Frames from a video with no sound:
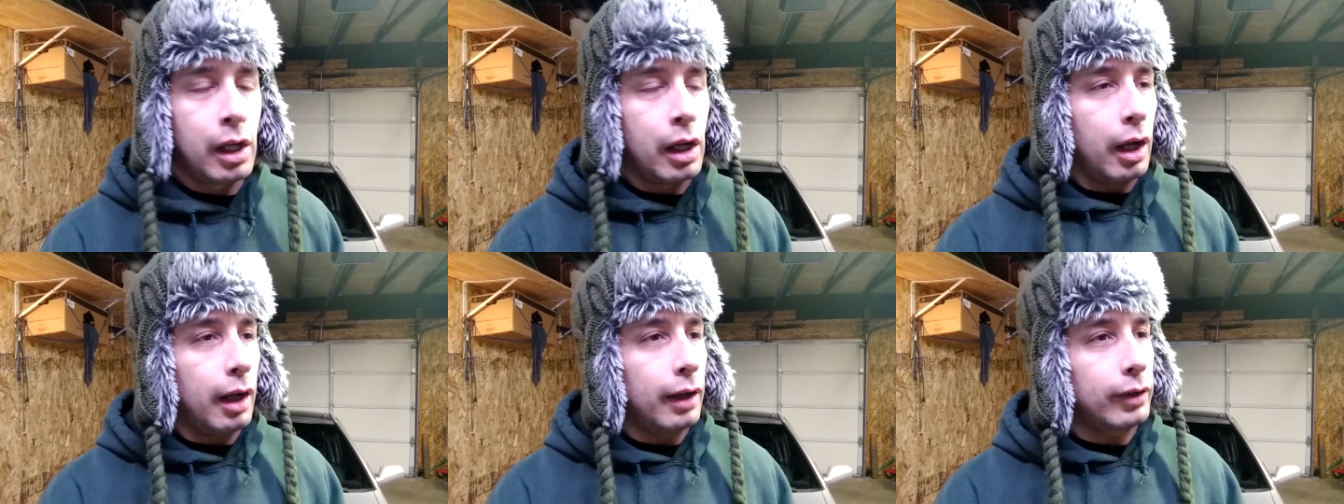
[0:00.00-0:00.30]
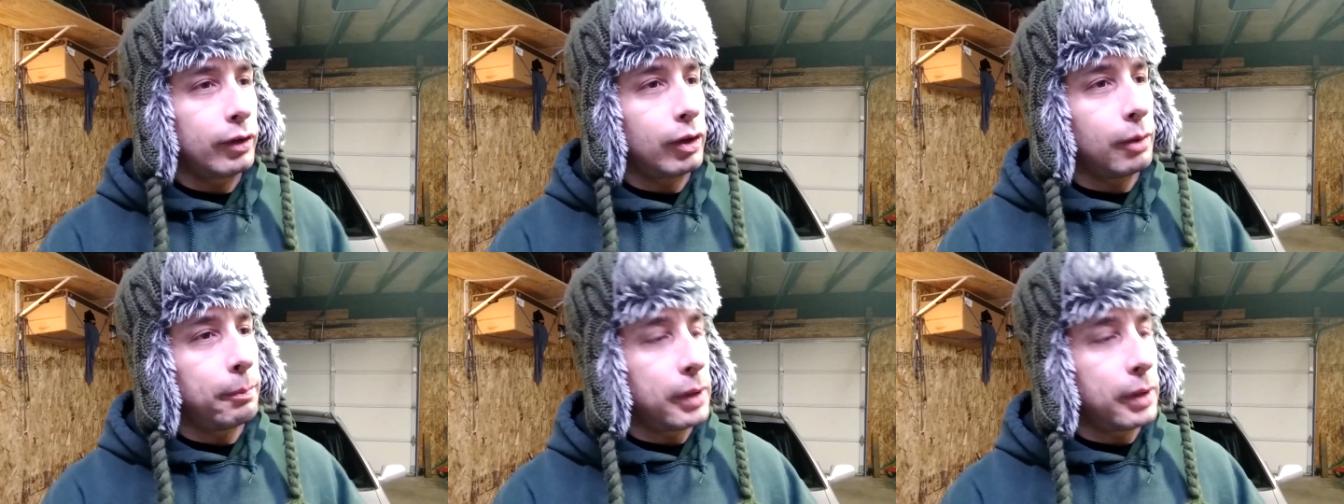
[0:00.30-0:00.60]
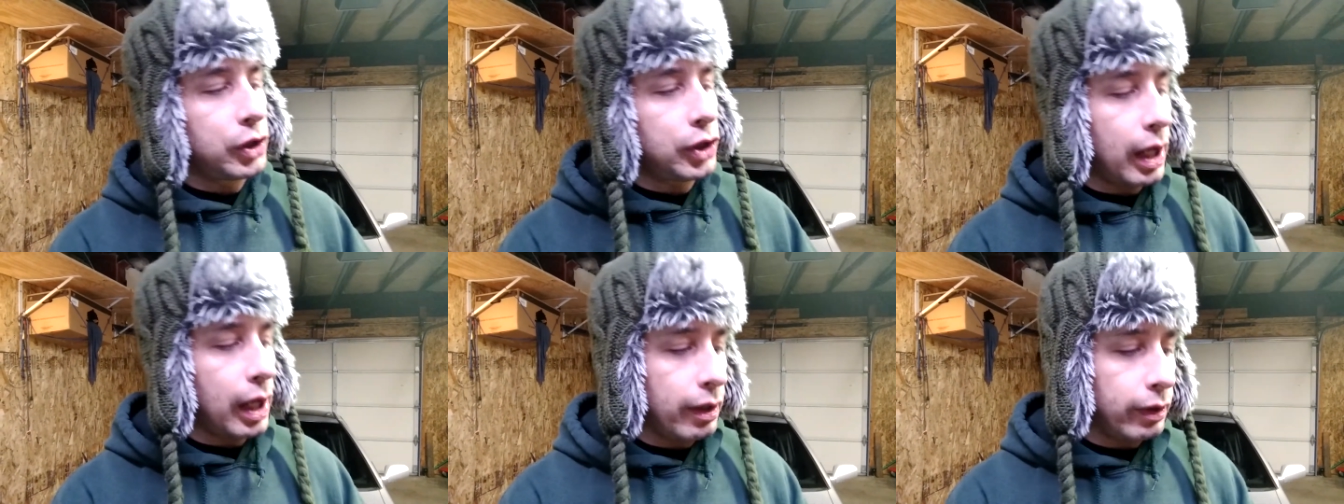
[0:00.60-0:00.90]
Also, big
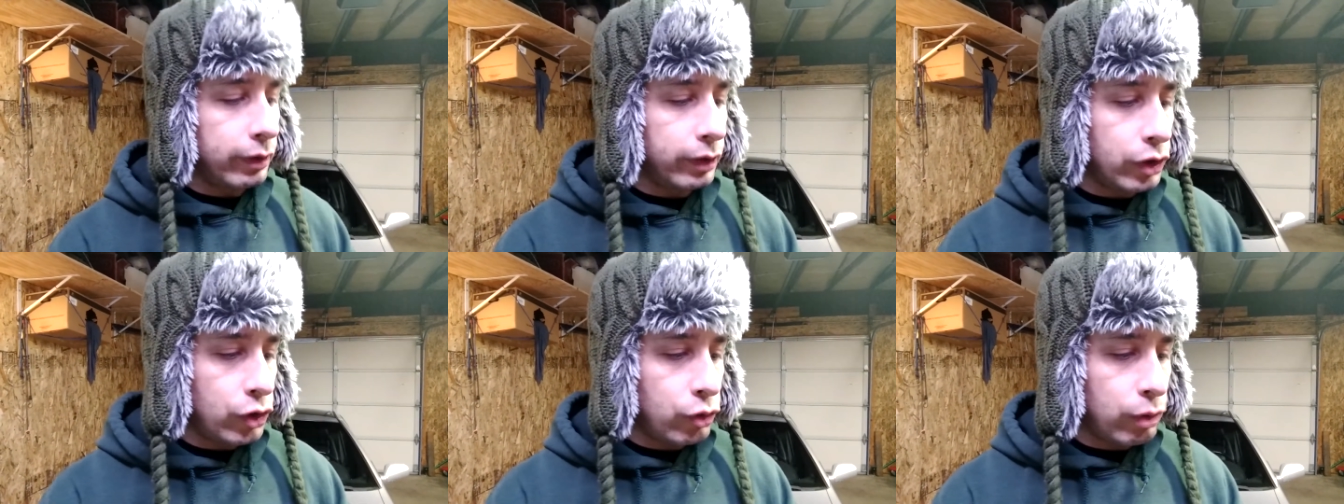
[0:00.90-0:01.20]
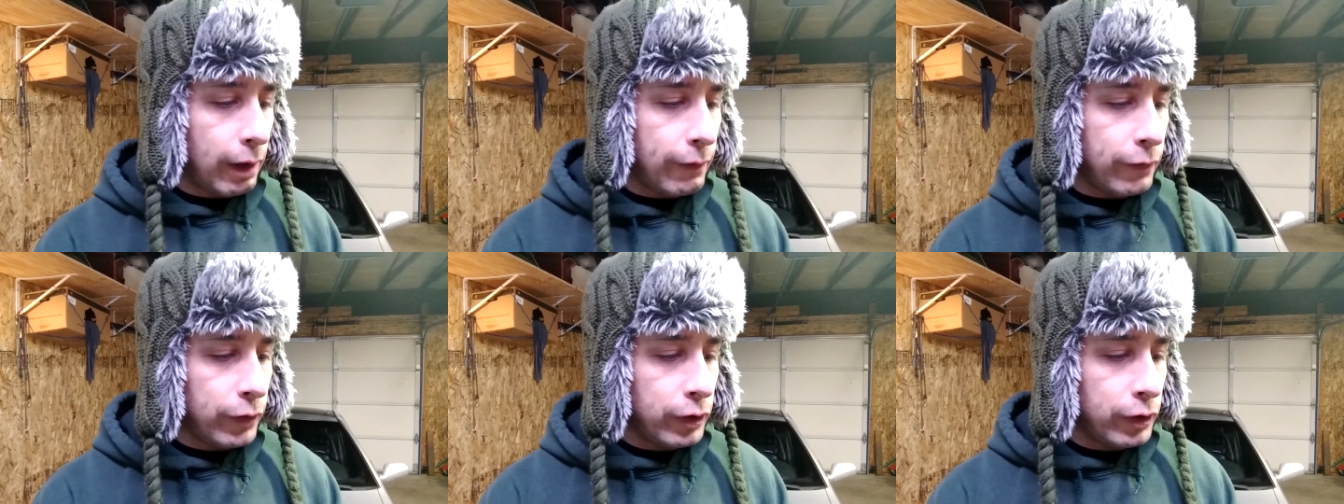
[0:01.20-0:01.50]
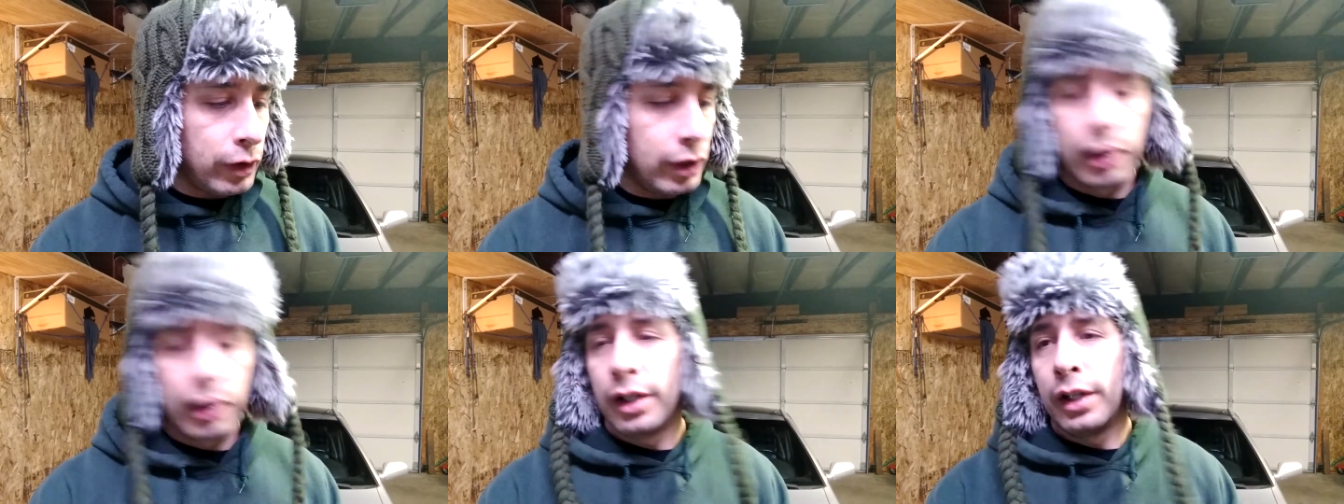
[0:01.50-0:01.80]
shout out to
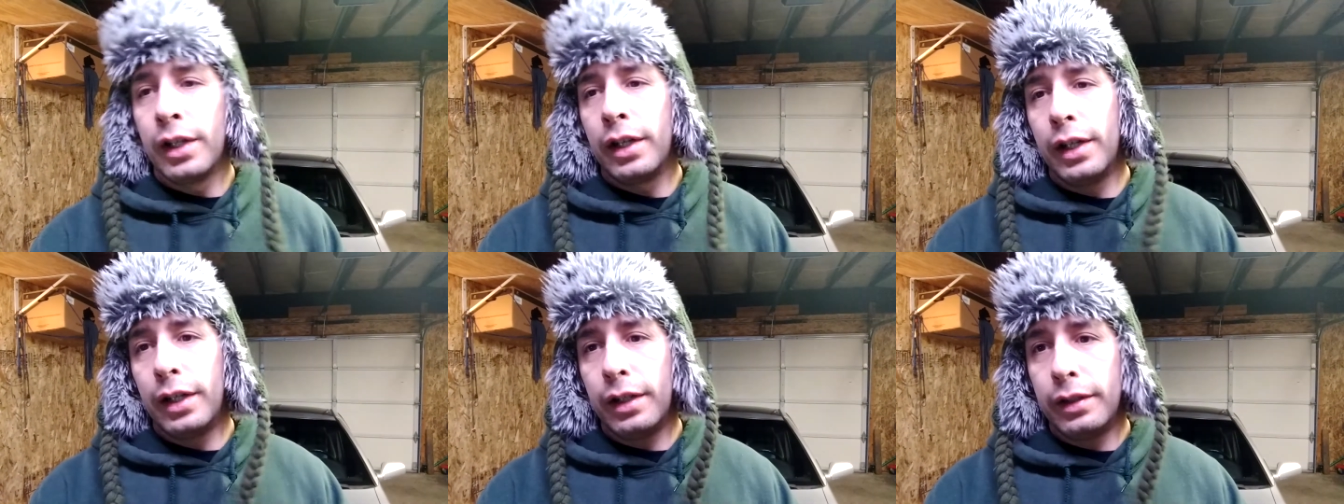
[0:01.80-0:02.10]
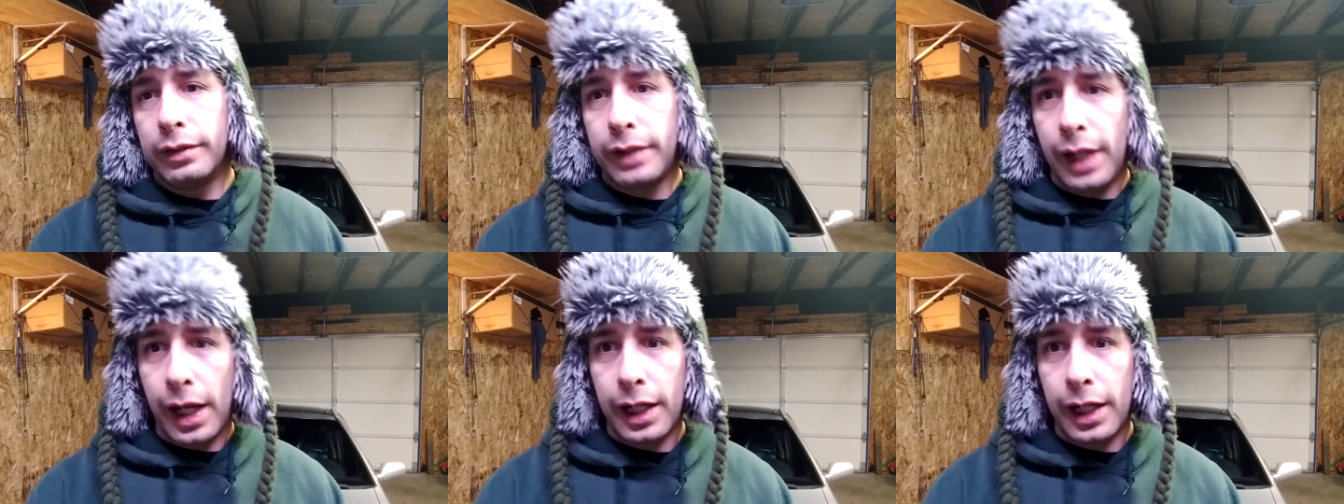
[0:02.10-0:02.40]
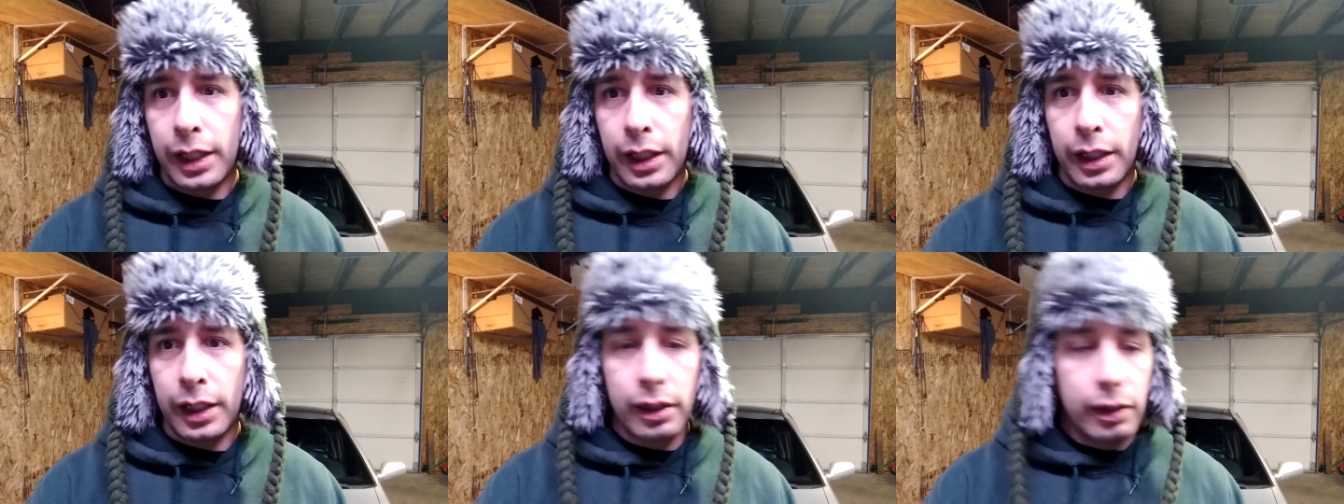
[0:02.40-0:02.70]
Trevor and
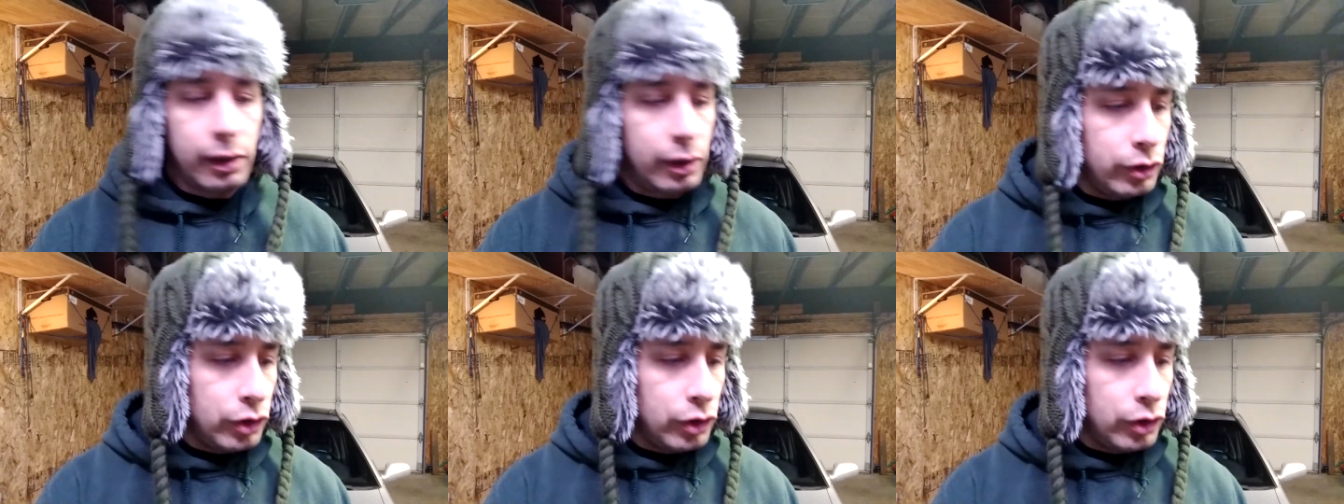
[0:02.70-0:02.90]
Danny,